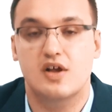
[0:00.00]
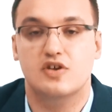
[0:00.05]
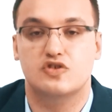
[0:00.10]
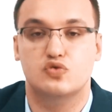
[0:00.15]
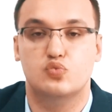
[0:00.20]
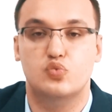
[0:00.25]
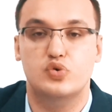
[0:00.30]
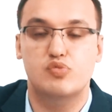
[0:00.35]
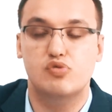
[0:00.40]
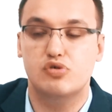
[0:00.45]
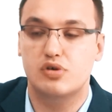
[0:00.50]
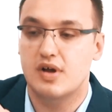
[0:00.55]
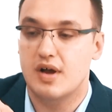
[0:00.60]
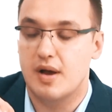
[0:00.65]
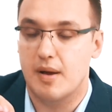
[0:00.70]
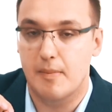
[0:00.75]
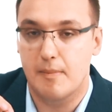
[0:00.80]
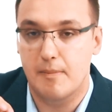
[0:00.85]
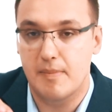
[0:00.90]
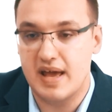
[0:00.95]
So we will
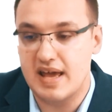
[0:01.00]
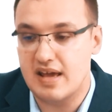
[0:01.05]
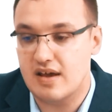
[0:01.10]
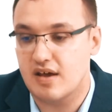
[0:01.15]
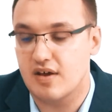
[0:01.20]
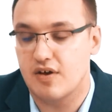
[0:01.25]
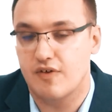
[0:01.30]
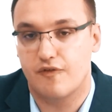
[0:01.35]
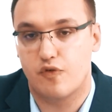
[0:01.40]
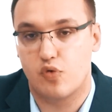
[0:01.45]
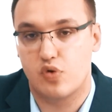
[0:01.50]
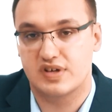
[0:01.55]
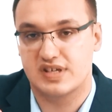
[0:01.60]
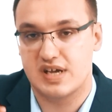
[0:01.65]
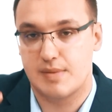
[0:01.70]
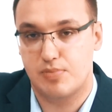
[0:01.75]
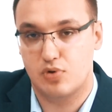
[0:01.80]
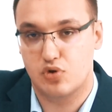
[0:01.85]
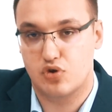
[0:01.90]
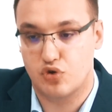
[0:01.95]
make, for example,